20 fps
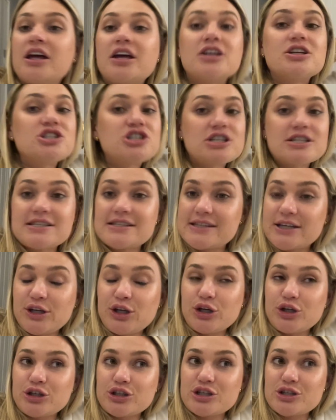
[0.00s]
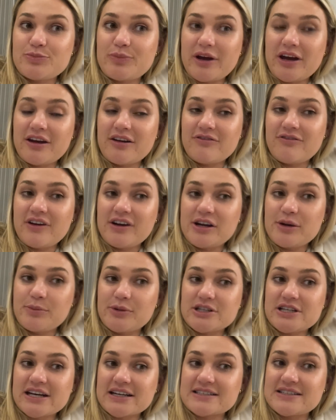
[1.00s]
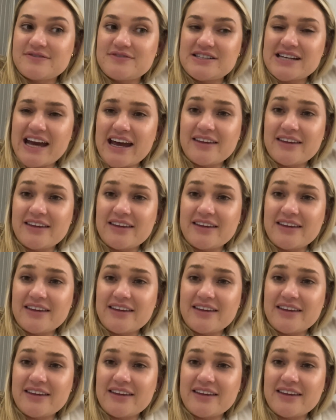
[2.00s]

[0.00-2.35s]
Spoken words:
just the huge but very productive day.